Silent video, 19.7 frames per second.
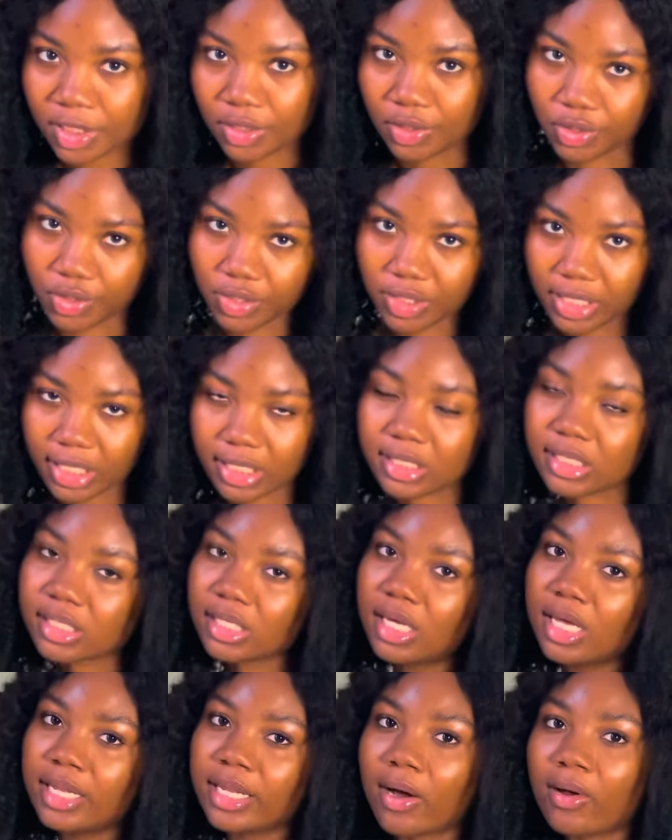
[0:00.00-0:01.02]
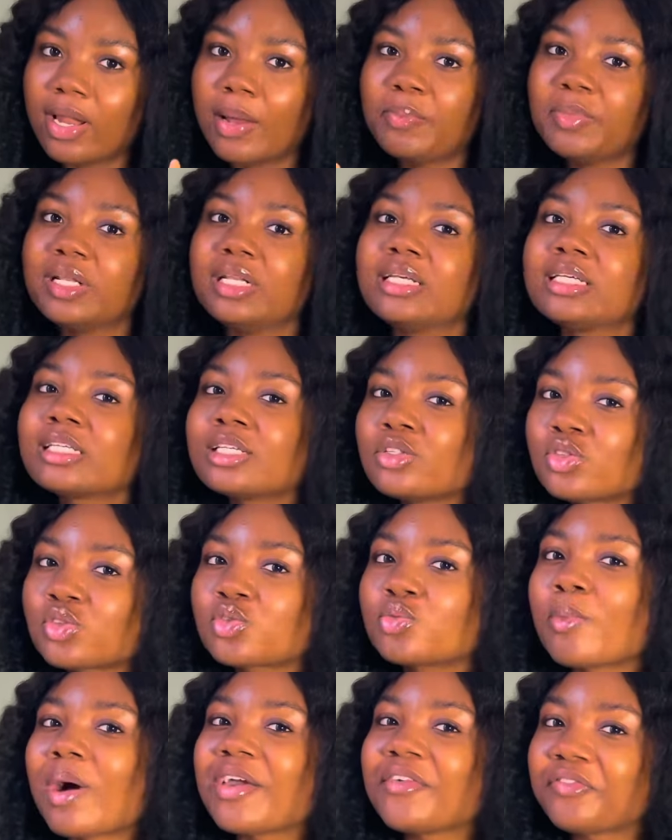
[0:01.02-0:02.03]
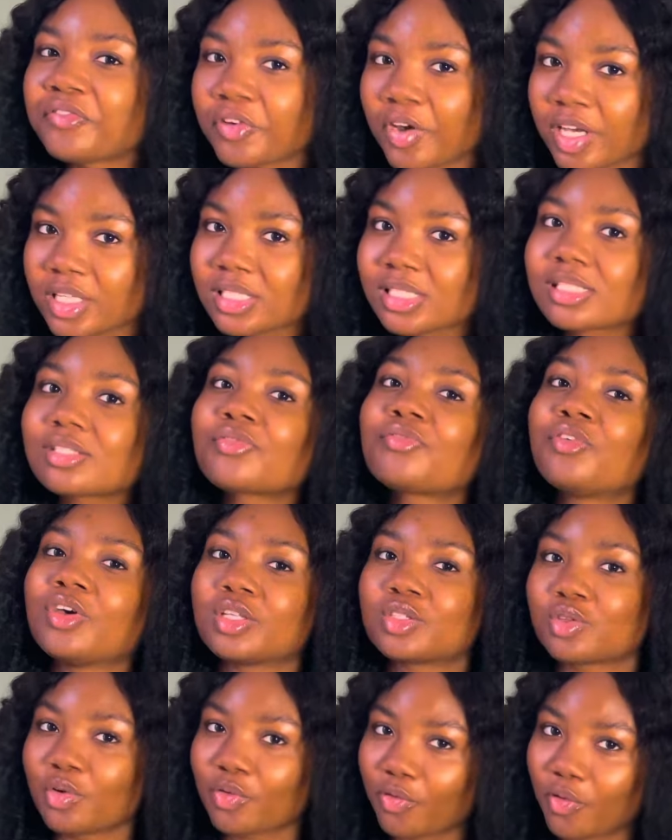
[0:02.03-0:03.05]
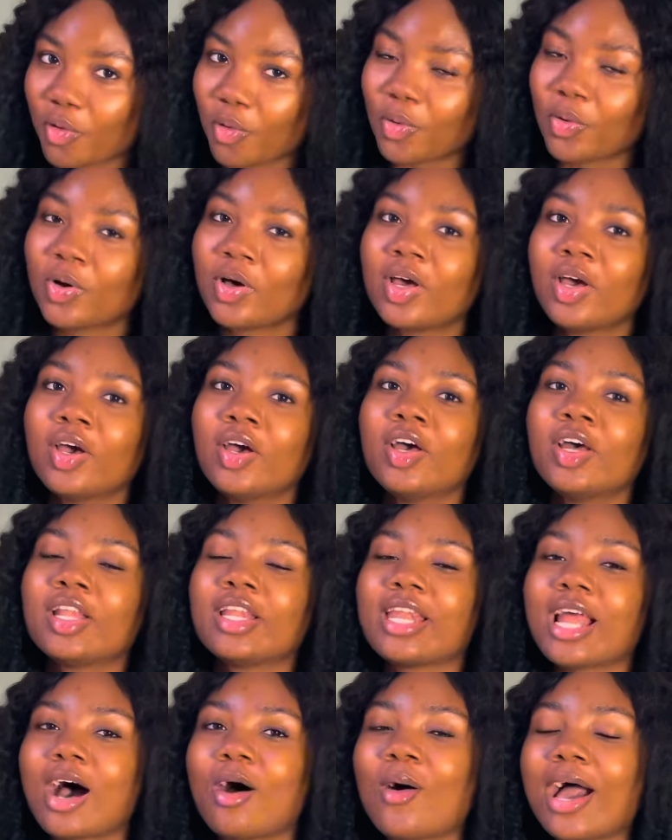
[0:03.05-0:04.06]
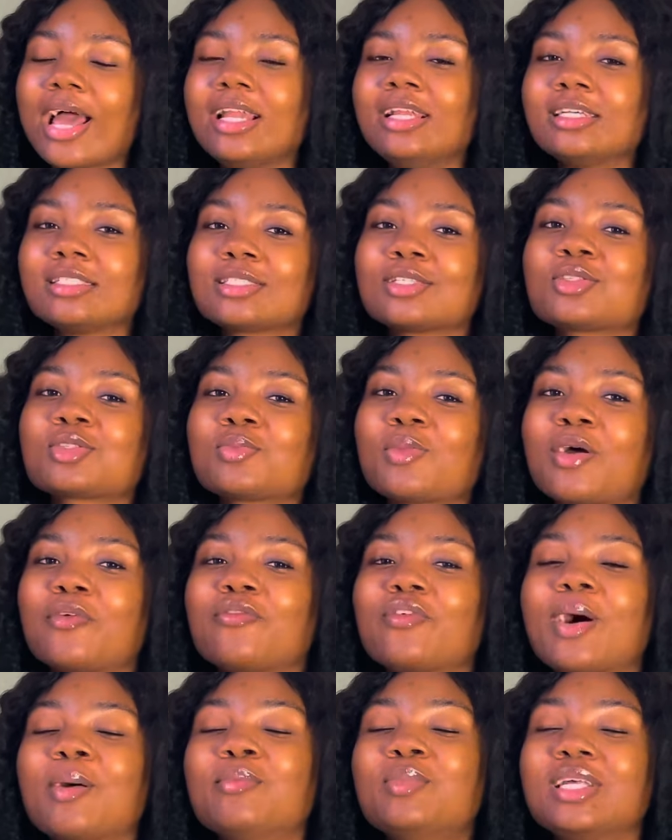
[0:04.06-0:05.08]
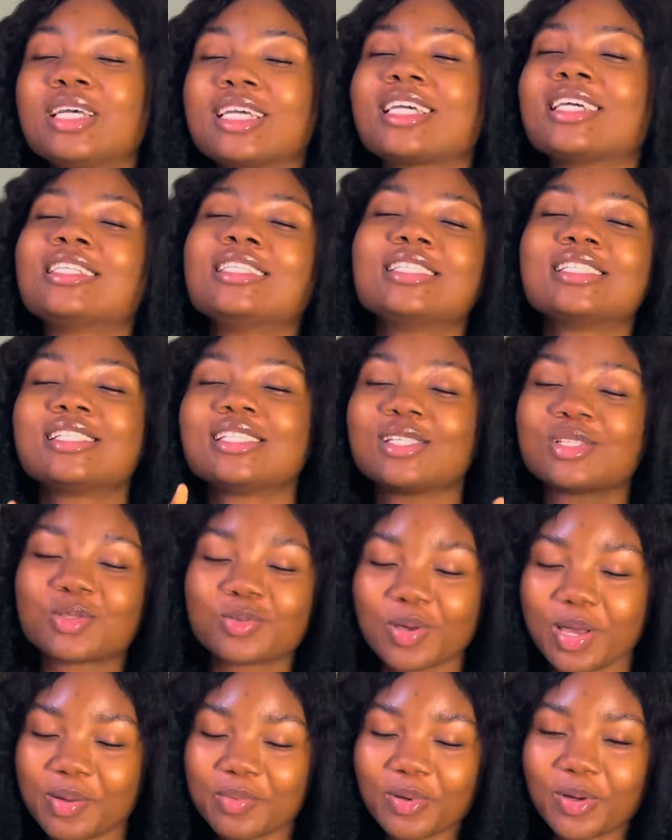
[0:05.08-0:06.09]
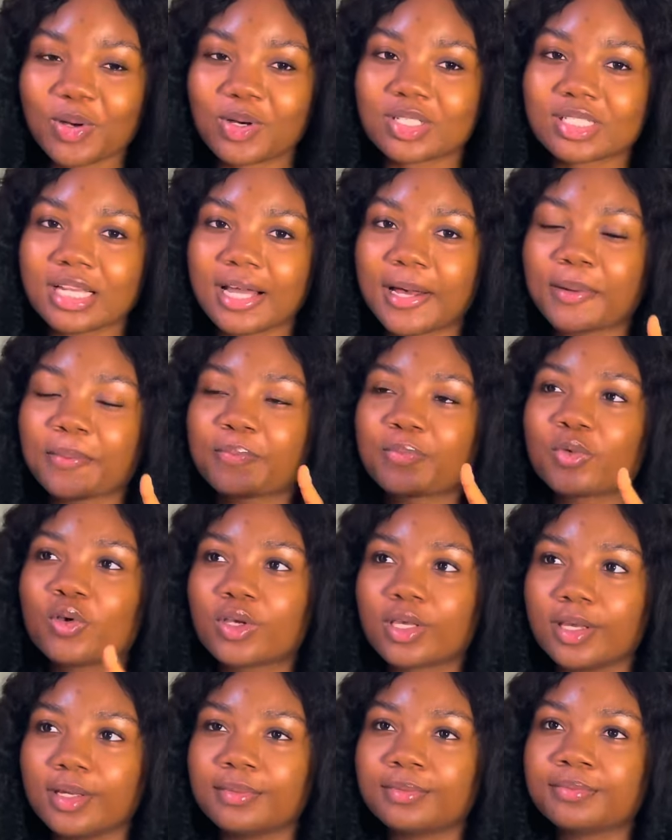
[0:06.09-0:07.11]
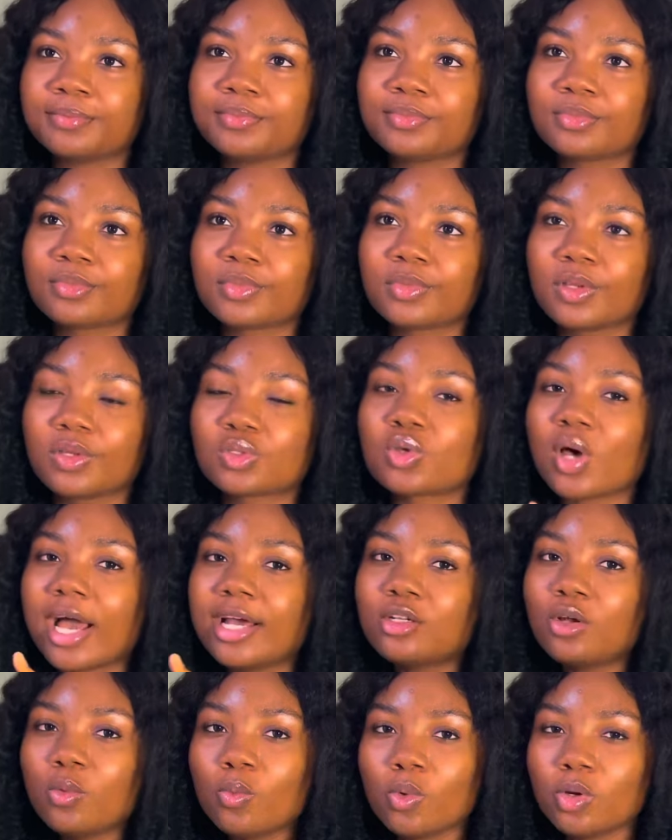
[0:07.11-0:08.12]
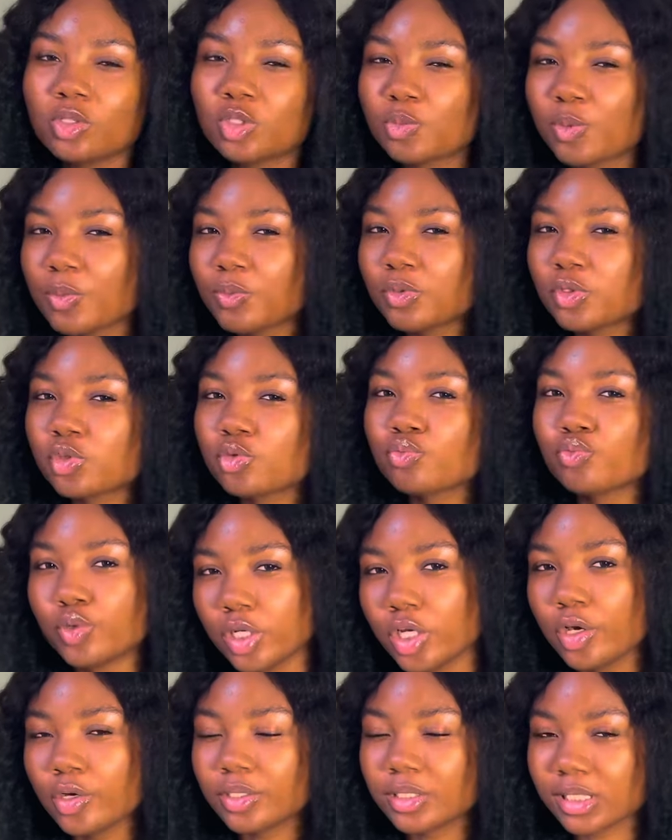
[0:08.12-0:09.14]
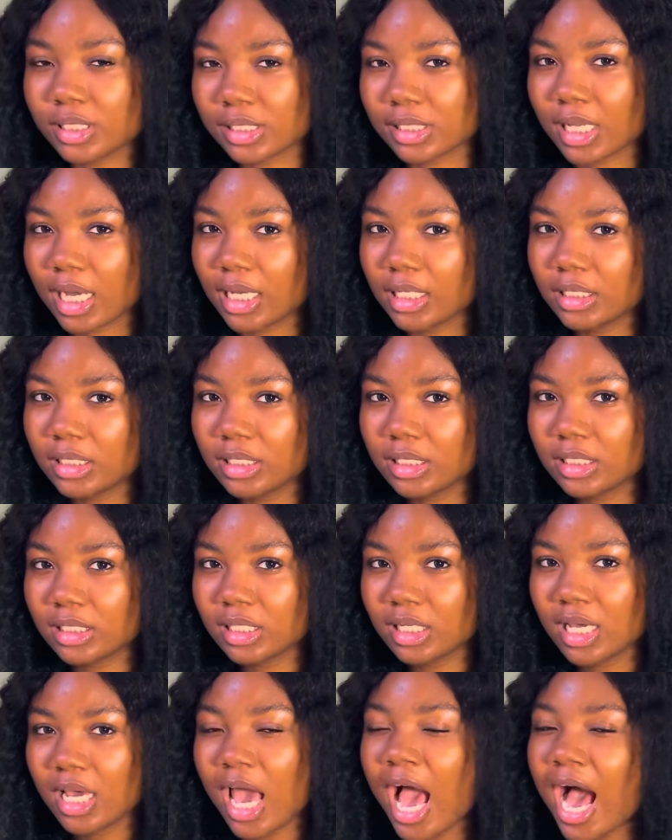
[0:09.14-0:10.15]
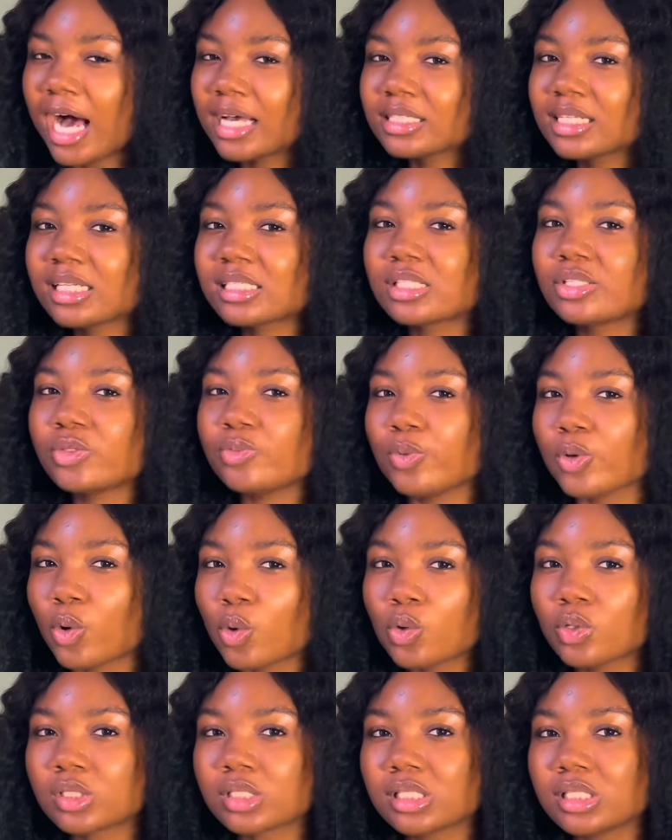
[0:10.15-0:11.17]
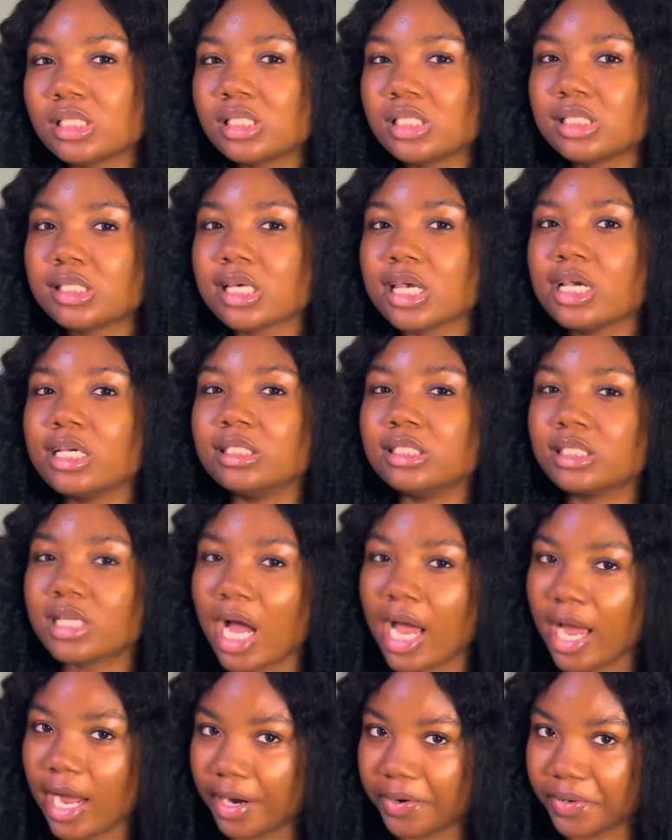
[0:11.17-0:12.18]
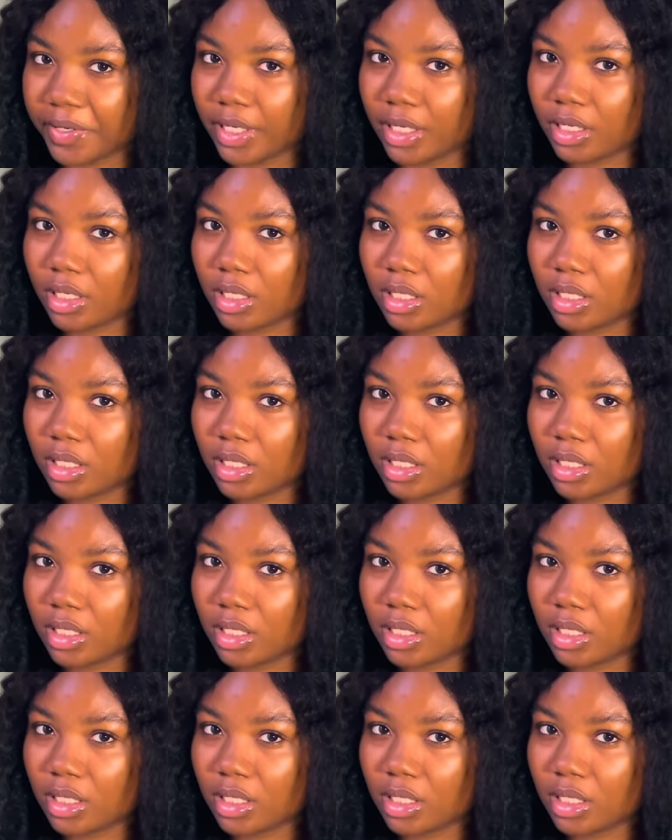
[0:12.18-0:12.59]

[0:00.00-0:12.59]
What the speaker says: Jiggets. Now let me link it to my first of all. Now I linked it to my, I'm linking it this way because like, okay. So I don't want people to really understand, and that is because it is a diary.